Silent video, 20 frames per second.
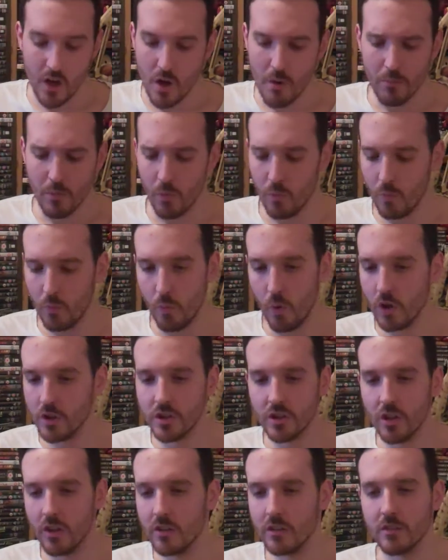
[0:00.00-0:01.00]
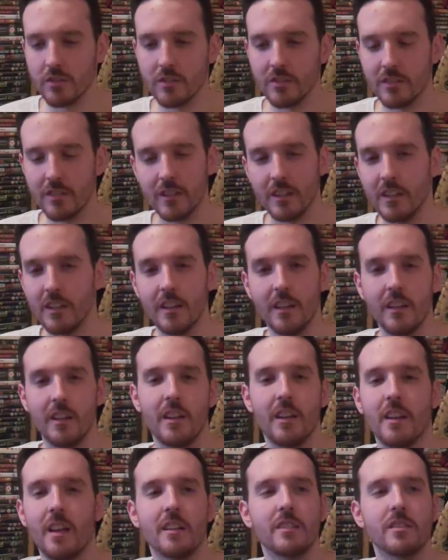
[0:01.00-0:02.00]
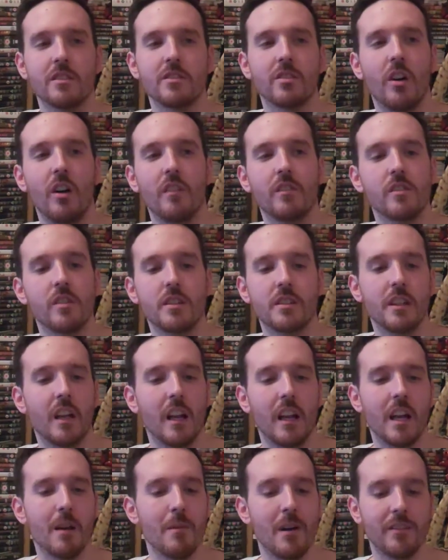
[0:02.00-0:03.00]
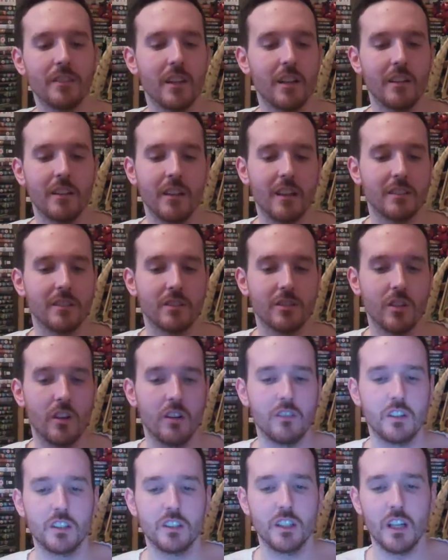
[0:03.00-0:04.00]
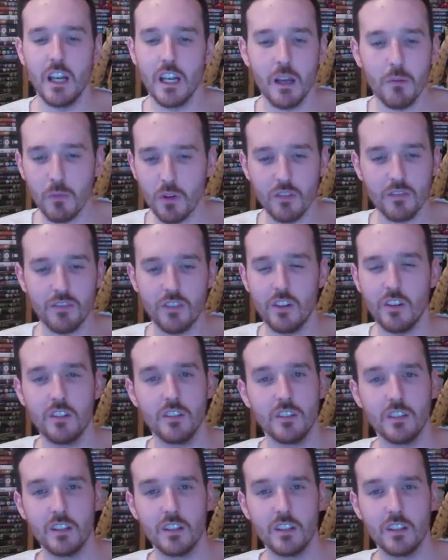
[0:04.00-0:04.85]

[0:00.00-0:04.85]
But Watch Dogs, that's the sort of originality I'm after, that's the sort of originality I'm looking for.